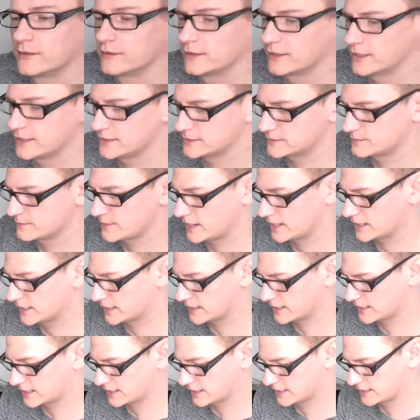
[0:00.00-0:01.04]
Let's make,
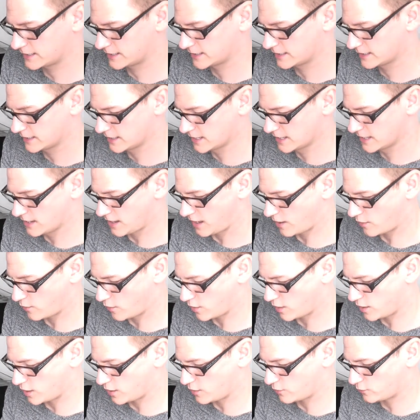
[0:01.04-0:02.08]

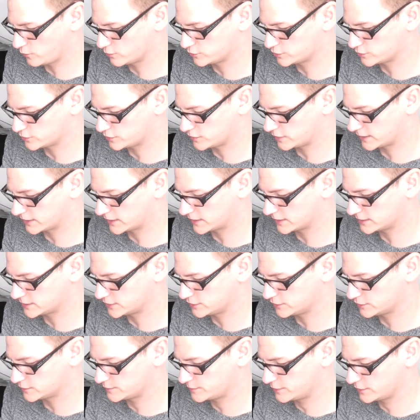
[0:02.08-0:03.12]
uh, would you like it
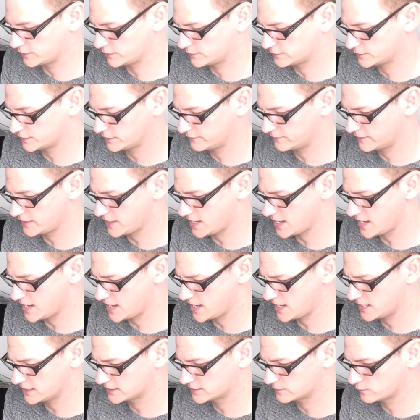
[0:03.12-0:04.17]
to use Bluetooth?
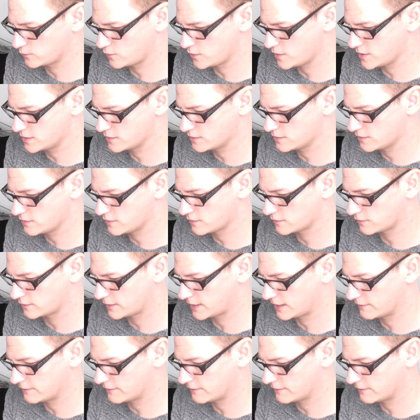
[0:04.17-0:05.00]
Yes, why not?